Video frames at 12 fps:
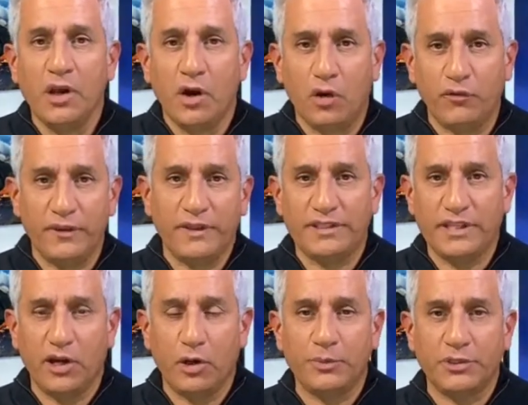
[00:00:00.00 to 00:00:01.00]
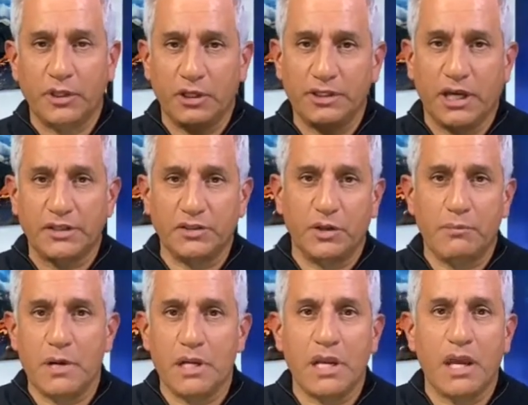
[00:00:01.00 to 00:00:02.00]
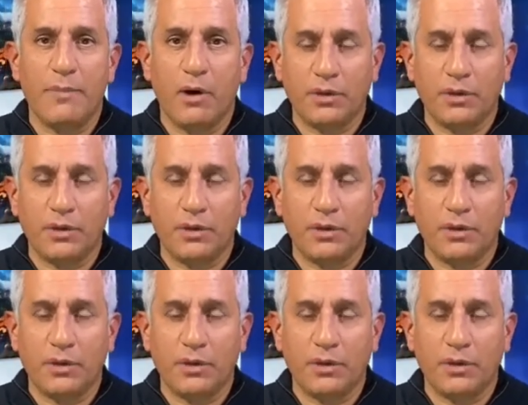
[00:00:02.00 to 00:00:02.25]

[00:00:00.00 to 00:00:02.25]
Hopefully this helps. I'll talk to you on Monday about